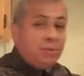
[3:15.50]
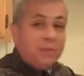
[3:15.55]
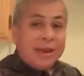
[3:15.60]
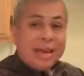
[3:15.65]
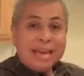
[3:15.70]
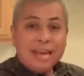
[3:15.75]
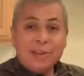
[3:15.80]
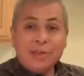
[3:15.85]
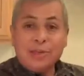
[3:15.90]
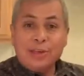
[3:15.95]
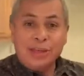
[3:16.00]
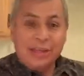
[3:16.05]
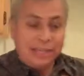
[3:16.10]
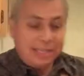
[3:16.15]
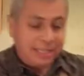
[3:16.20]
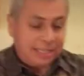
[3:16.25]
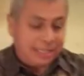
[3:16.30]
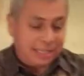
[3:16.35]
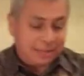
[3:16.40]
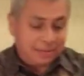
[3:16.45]
make
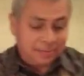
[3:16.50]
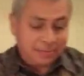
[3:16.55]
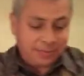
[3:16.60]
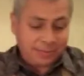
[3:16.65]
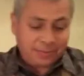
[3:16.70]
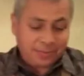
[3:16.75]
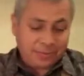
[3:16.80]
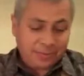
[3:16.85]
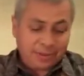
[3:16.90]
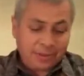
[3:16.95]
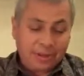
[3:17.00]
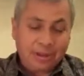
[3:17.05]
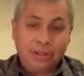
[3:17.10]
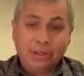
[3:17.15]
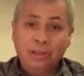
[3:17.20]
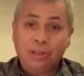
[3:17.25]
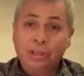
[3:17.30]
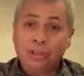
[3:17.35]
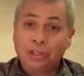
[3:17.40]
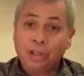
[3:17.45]
this,
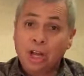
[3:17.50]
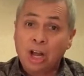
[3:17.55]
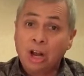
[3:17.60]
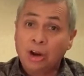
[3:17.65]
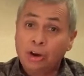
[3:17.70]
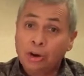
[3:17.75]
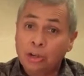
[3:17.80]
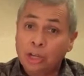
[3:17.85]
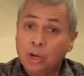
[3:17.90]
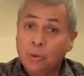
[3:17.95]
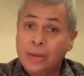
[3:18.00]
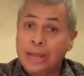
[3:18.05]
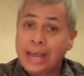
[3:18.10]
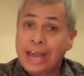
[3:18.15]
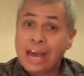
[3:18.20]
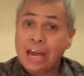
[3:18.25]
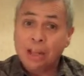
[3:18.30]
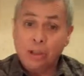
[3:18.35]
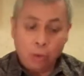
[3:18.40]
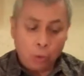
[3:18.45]
you saw earlier we
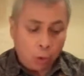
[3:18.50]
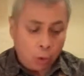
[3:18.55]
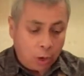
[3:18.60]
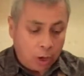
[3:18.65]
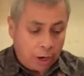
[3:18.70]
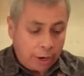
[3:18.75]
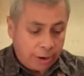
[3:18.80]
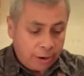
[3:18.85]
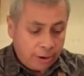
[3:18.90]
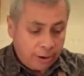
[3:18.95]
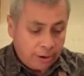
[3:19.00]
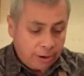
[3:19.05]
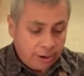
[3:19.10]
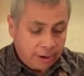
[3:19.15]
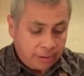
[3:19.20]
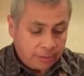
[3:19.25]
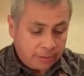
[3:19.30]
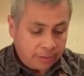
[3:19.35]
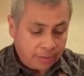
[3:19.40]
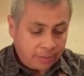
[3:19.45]
added the water
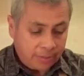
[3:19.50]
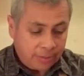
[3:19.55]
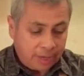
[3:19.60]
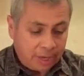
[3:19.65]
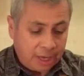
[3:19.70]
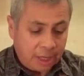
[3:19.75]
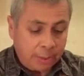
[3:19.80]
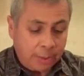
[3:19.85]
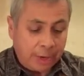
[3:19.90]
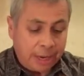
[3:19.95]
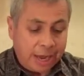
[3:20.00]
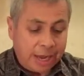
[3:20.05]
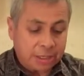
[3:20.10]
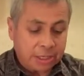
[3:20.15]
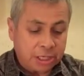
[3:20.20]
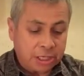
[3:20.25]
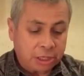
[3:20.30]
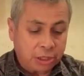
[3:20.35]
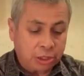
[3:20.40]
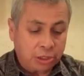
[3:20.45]
and the
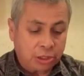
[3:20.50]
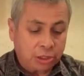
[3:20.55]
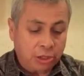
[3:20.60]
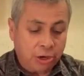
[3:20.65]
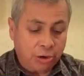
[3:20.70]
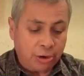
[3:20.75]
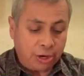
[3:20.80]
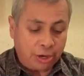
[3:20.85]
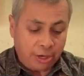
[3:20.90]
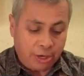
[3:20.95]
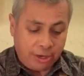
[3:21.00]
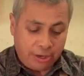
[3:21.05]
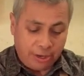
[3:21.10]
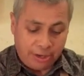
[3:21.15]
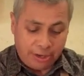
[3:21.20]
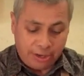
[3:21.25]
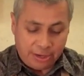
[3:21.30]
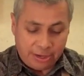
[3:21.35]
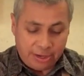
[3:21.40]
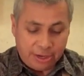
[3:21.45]
molasses and the soda.
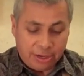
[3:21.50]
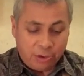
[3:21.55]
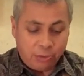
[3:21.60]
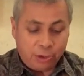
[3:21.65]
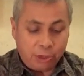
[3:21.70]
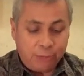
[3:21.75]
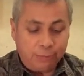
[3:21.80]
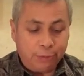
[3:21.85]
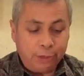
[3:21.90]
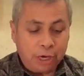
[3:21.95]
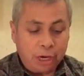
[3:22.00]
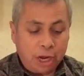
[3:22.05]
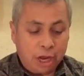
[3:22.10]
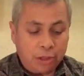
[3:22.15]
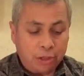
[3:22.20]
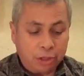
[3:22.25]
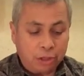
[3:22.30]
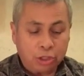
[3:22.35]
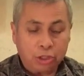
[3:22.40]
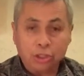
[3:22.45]
When you put it
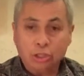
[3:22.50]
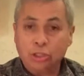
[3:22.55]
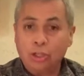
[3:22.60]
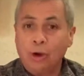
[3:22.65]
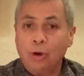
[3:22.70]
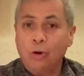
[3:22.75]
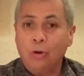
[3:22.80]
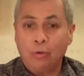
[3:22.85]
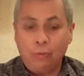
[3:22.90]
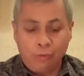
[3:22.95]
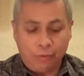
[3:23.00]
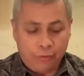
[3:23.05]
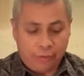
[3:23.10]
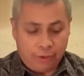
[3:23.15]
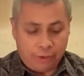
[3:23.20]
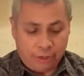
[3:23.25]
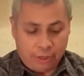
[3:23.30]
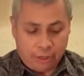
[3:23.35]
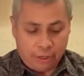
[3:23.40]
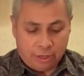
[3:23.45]
on the stove,
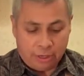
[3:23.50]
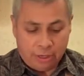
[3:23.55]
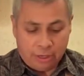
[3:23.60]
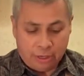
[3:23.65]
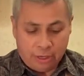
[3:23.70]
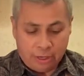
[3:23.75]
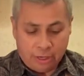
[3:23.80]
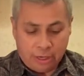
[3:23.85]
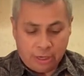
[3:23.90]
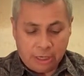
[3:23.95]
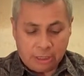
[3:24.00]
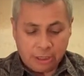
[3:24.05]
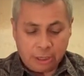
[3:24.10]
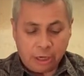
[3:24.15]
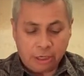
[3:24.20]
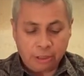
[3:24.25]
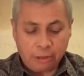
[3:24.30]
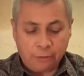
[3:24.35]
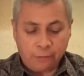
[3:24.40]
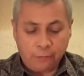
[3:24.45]
it
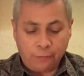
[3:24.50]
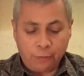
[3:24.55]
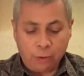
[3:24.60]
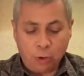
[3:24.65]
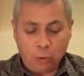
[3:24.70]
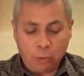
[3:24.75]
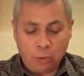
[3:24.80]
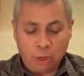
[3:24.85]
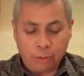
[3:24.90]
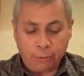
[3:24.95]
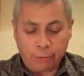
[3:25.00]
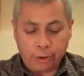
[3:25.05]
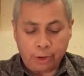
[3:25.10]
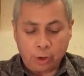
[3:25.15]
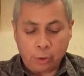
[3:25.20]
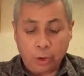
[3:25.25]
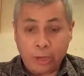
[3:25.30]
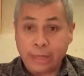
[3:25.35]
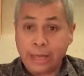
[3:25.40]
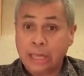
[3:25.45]
starts to foam up right
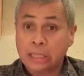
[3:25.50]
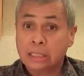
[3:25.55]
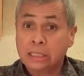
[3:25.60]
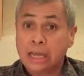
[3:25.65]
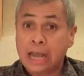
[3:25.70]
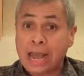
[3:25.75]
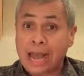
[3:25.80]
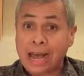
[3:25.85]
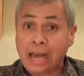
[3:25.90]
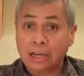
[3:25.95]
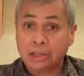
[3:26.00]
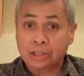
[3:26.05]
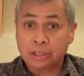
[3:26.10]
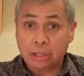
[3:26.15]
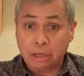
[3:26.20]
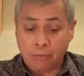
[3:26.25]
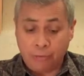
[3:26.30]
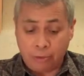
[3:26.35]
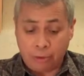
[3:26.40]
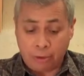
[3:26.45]
away. That's the
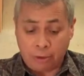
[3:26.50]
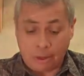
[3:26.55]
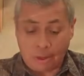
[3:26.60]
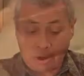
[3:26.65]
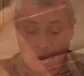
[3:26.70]
action of the